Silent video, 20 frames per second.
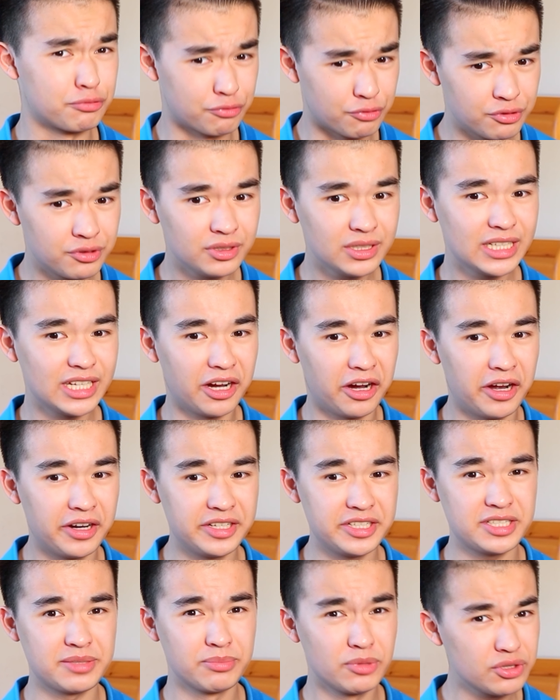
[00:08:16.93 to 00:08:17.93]
brutally
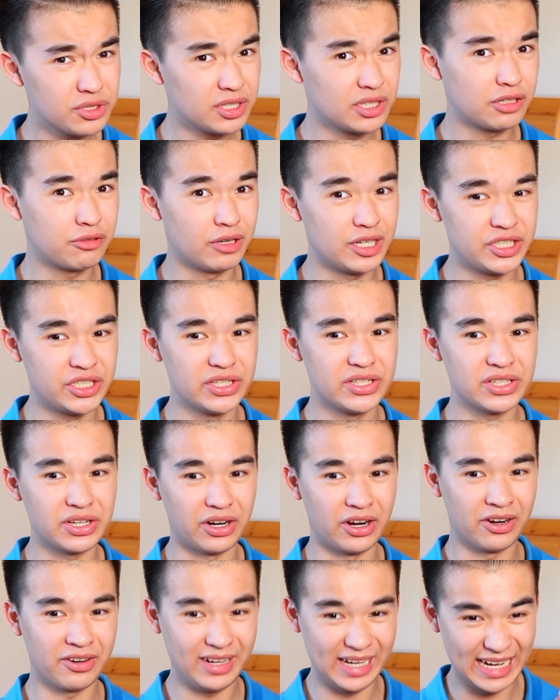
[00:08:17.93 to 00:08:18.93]
honest, most of the questions
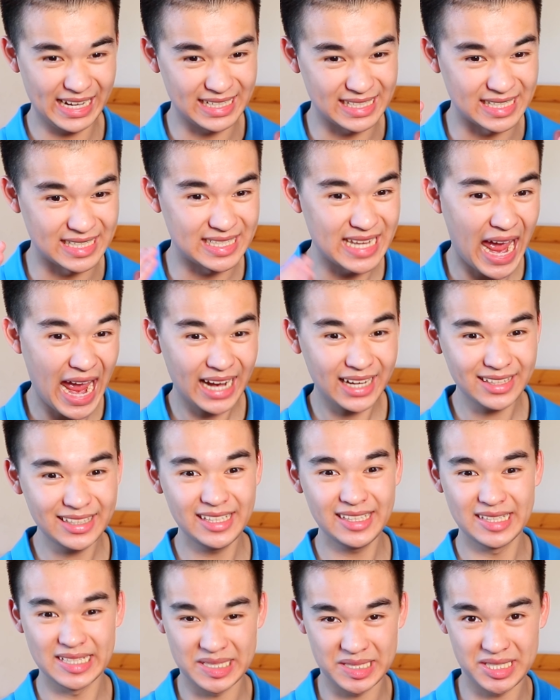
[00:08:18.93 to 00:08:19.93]
are
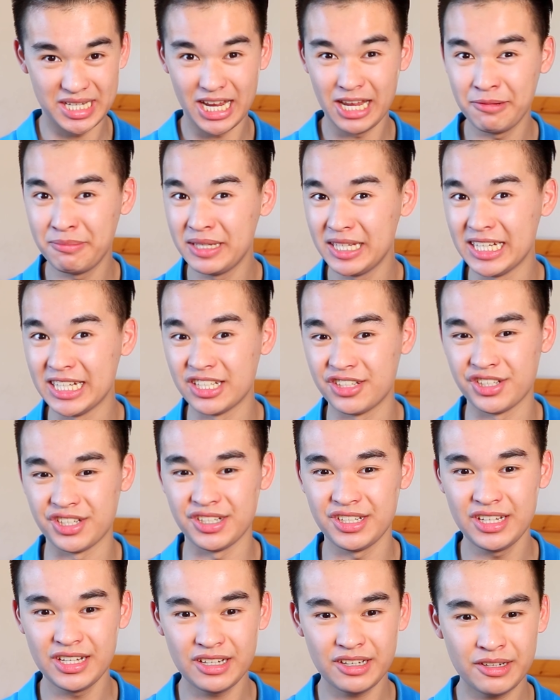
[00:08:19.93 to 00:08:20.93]
exactly the same each
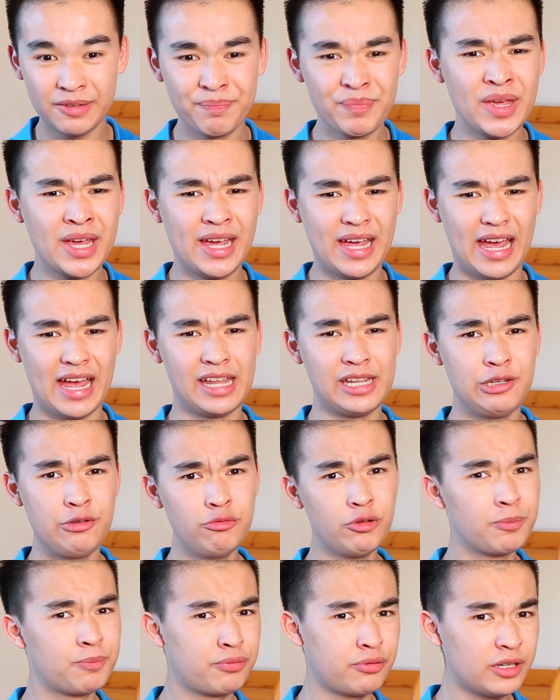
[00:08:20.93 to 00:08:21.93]
year, and you
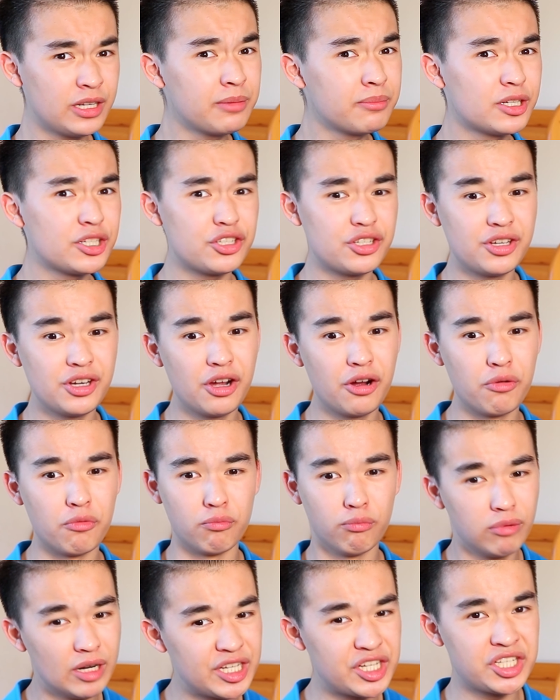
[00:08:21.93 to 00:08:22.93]
will pretty much know
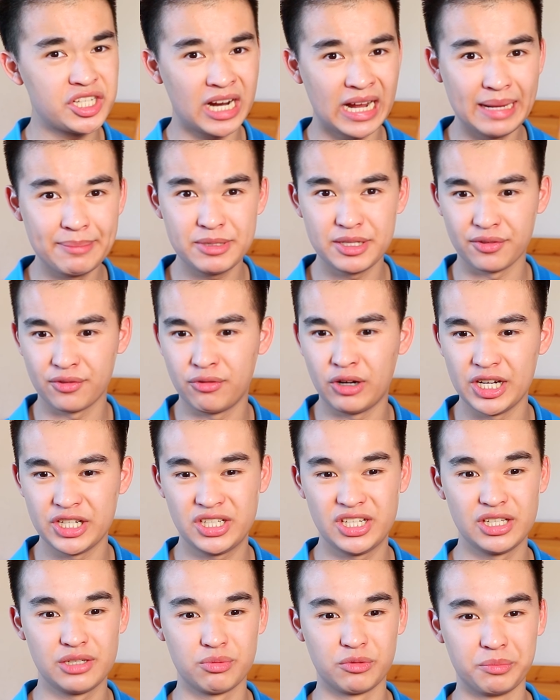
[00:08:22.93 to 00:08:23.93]
which types of
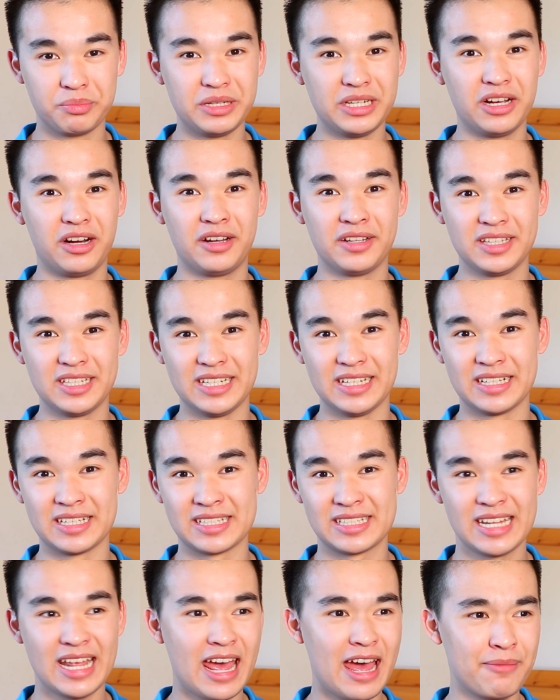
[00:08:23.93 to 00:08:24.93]
questions will be on the
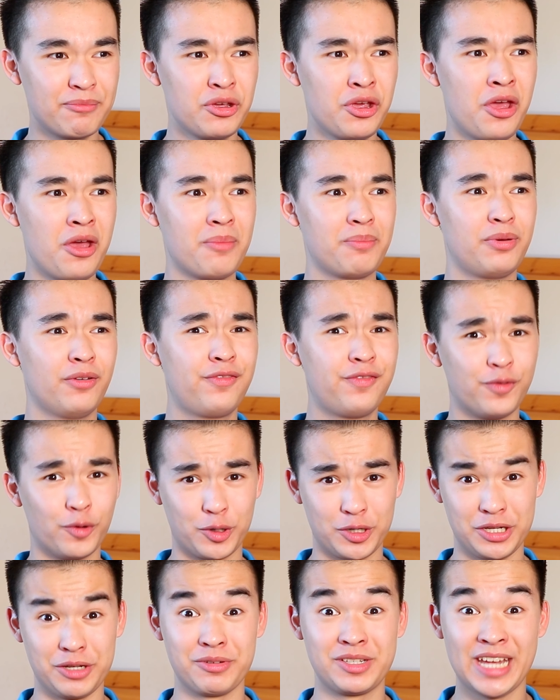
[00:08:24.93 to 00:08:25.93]
exam
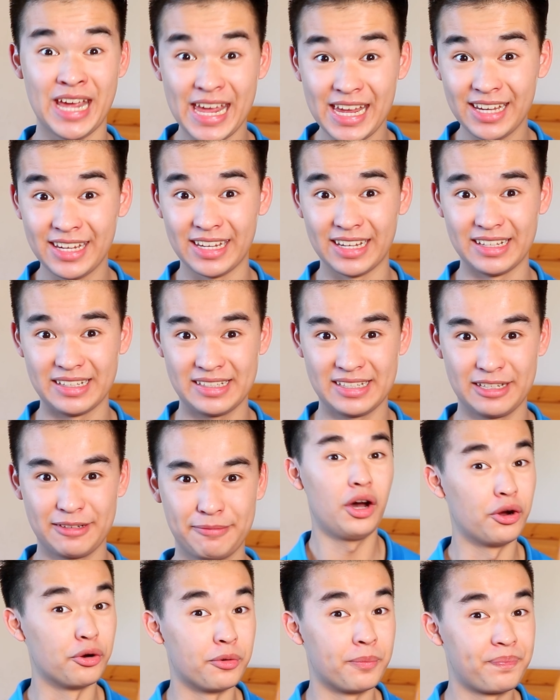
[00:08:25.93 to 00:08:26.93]
before you take it.
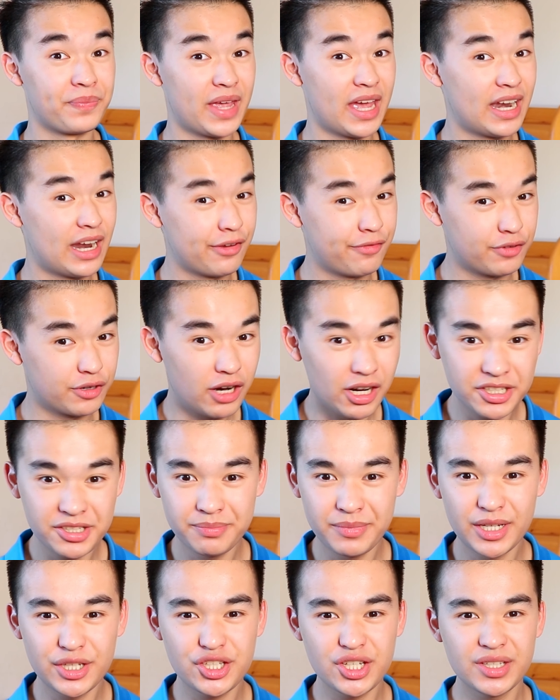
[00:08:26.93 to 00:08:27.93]
Oh, and I forgot to
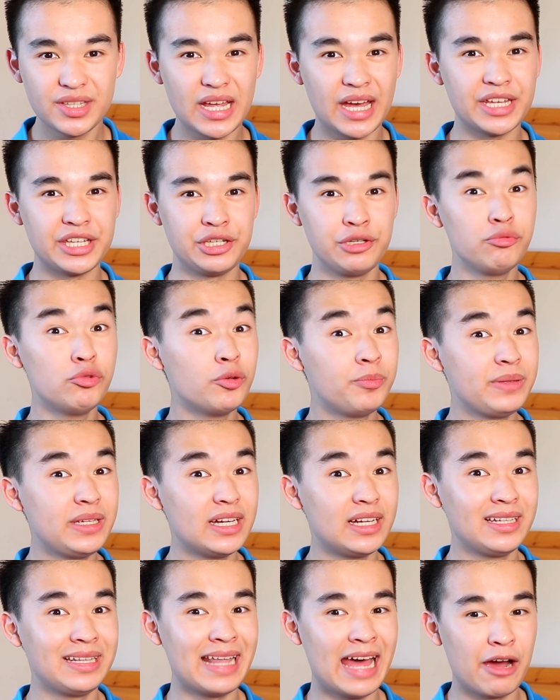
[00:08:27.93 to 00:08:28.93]
mention that you will be
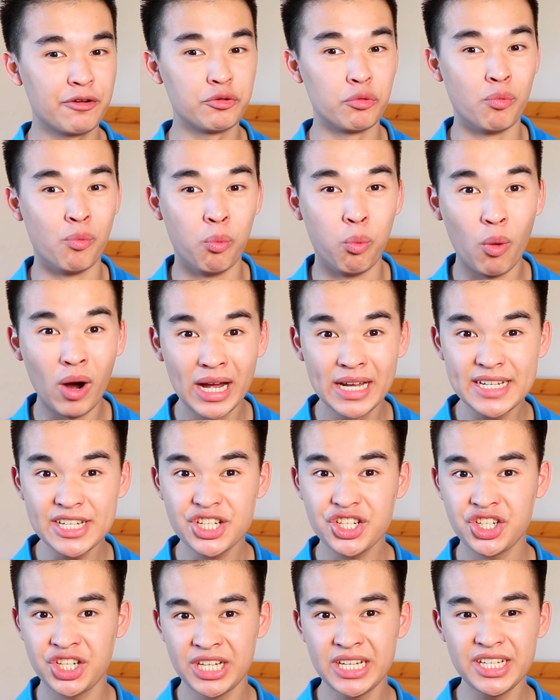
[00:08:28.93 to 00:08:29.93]
allowed one
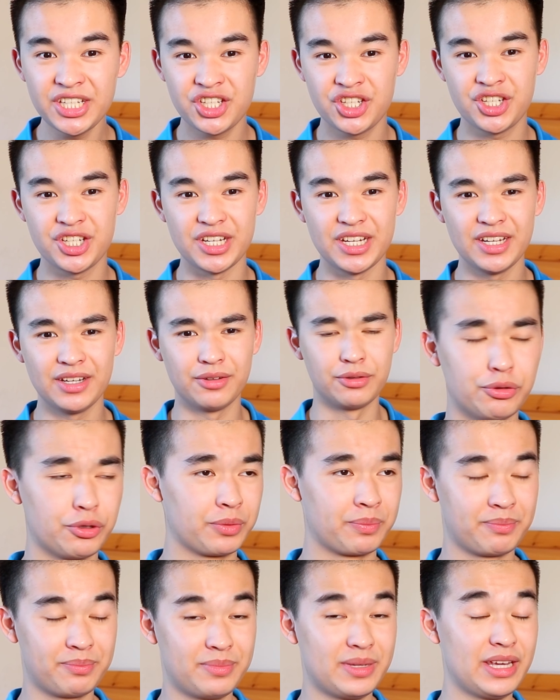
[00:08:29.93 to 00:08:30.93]
cheat sheet
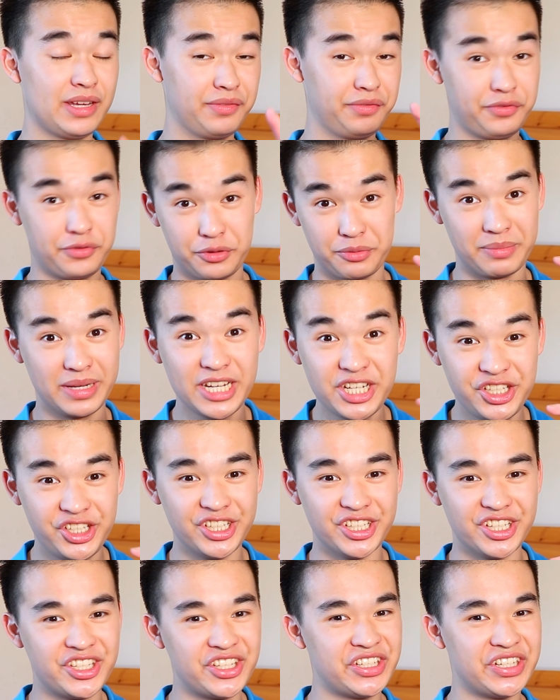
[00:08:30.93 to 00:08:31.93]
or
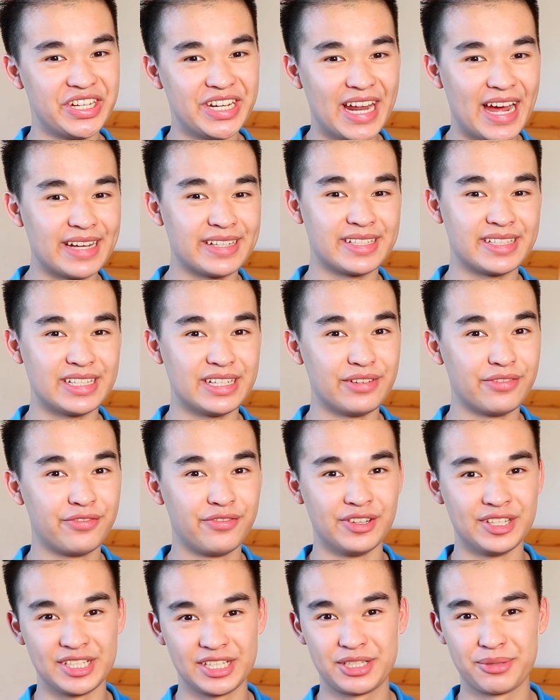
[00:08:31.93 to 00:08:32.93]
information sheet as the
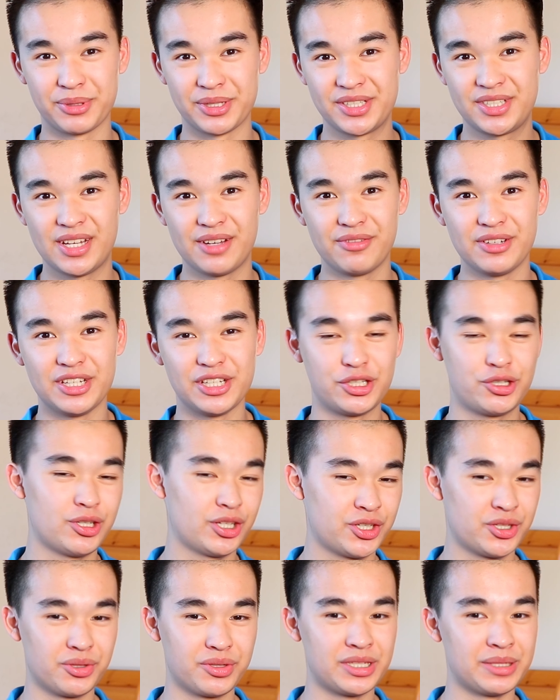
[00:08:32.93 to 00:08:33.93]
Physics 170
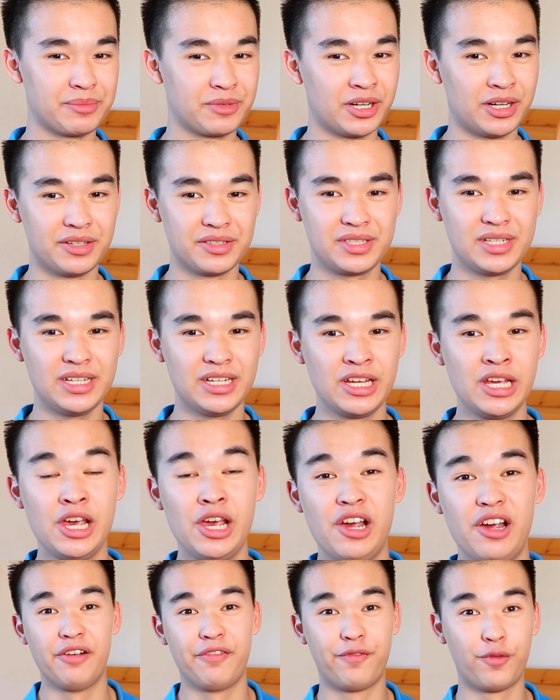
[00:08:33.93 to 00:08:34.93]
instructional team calls it
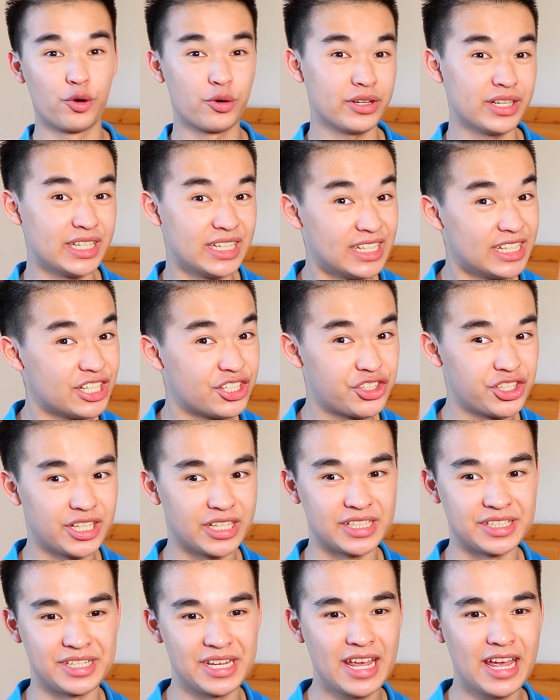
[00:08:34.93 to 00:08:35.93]
for each
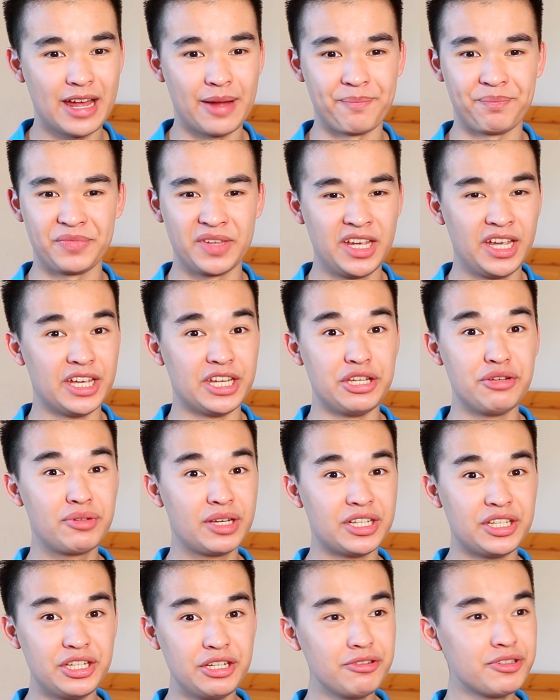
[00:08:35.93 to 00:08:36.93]
exam. You
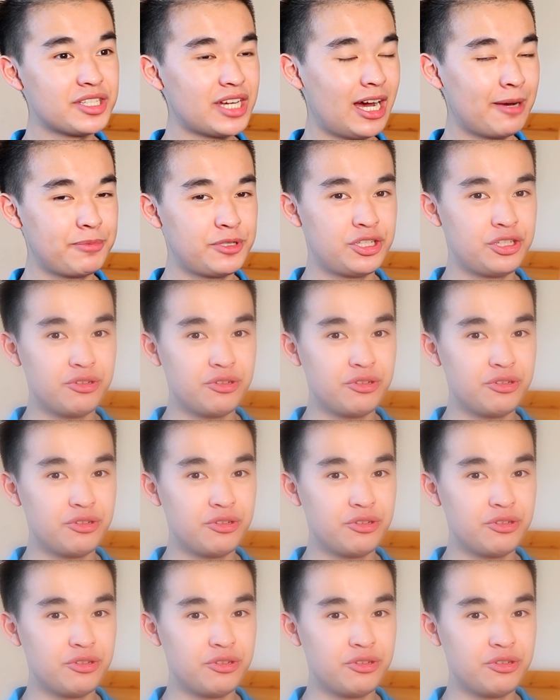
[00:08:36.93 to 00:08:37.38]
can use up